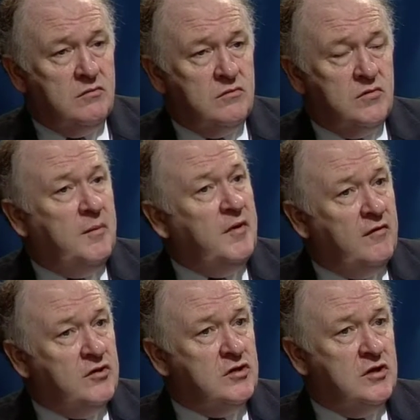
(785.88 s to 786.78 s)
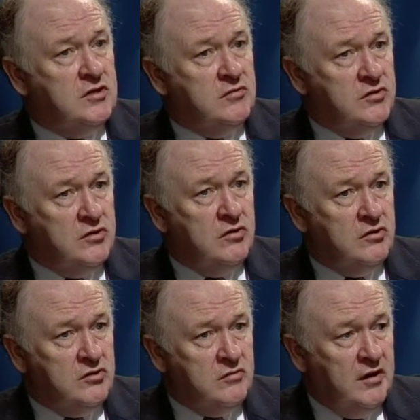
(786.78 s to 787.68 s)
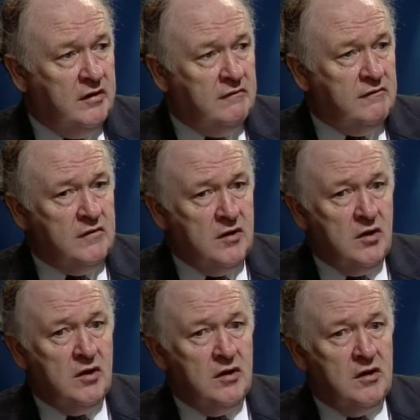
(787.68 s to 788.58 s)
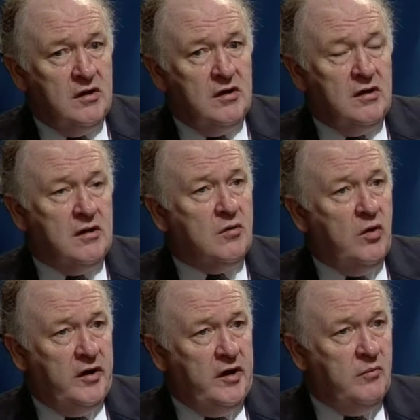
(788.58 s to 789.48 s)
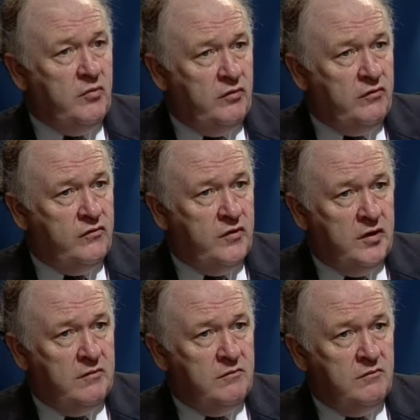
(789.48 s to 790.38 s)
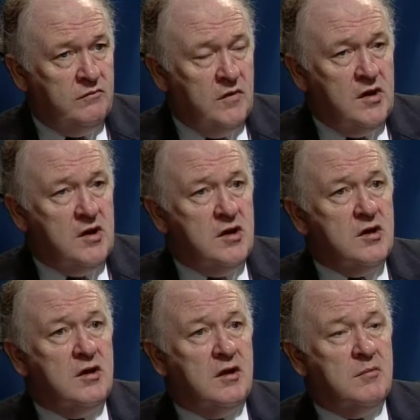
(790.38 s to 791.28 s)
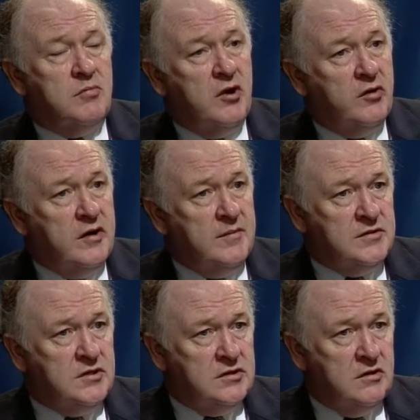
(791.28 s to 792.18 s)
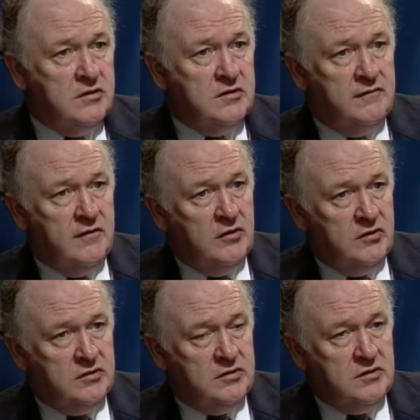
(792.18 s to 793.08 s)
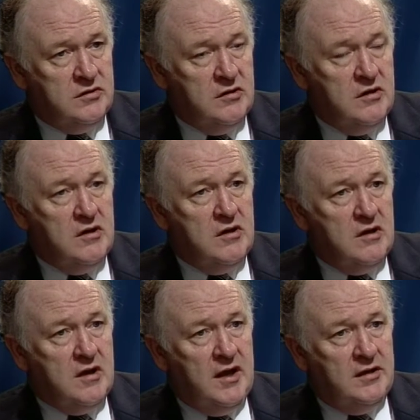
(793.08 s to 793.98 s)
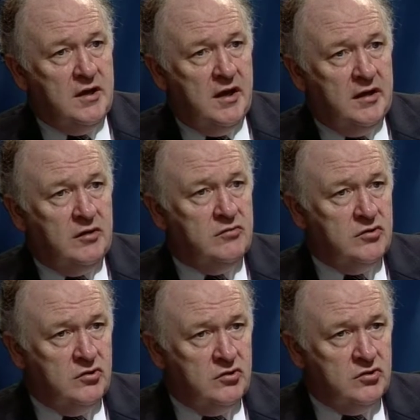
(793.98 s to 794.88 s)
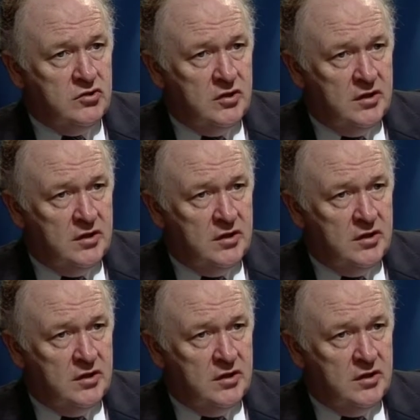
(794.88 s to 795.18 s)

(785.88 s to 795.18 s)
Deputy Vice Chancellor's Research, we have quite a number of programs designed to focus and target research